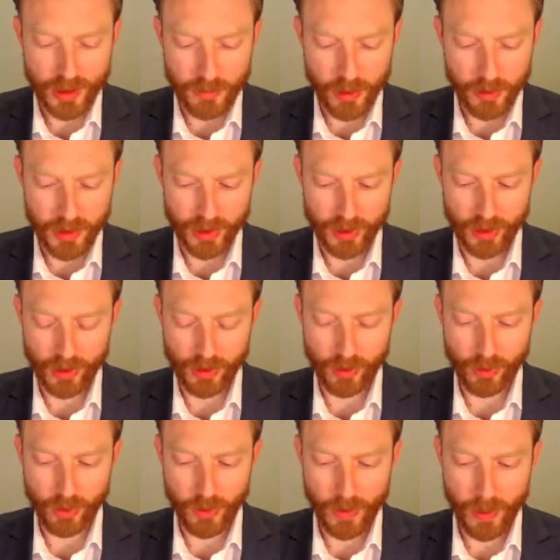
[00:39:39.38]
moment
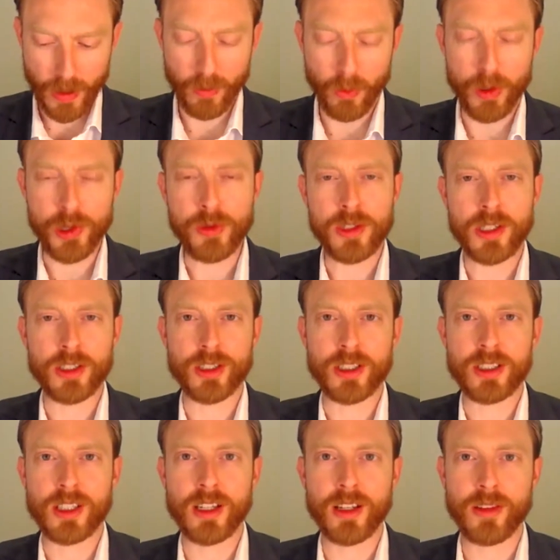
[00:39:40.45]
ago, were you essentially
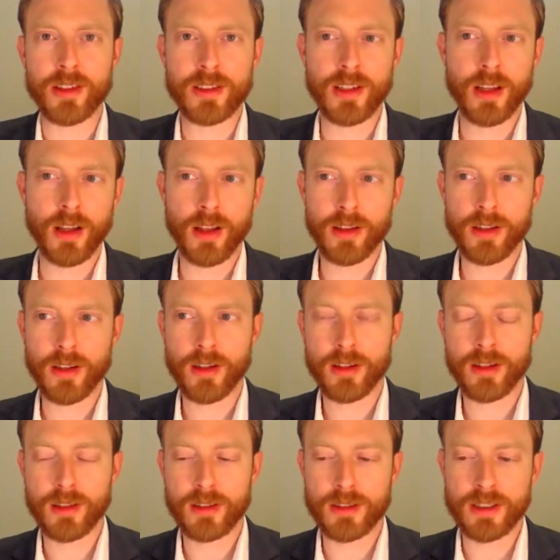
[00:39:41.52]
saying that
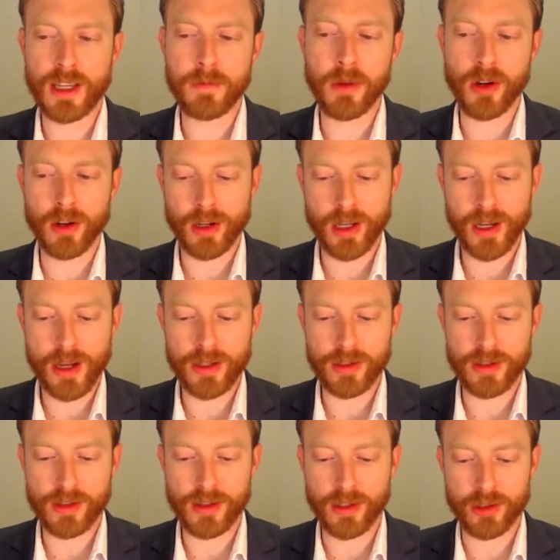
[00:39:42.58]
Denmark
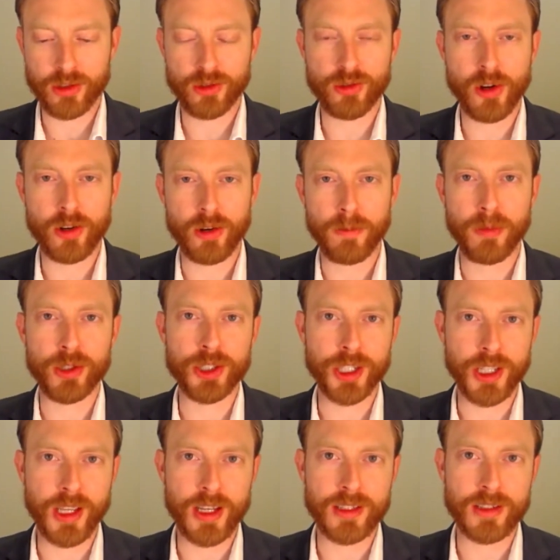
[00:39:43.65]
has a stronger push
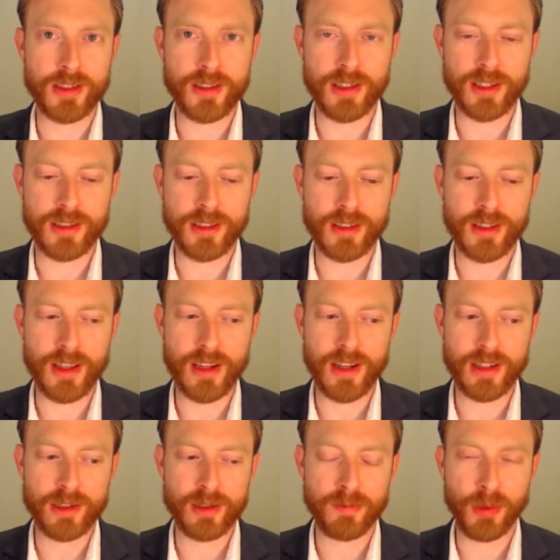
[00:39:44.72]
against this in
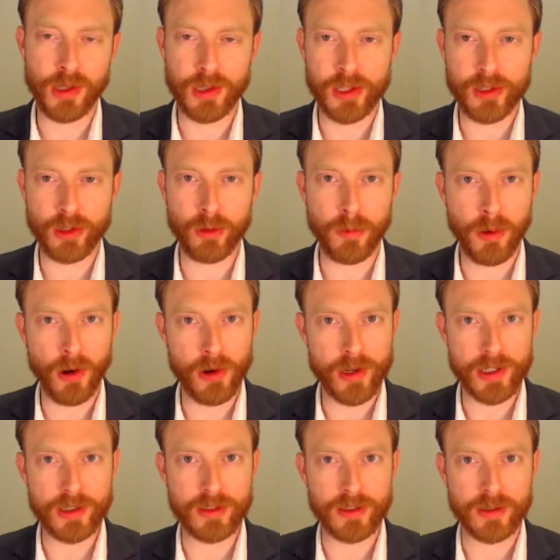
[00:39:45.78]
its political
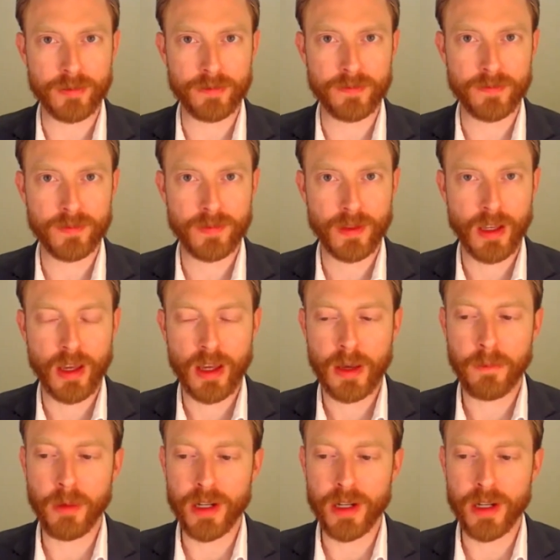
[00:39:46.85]
parties, but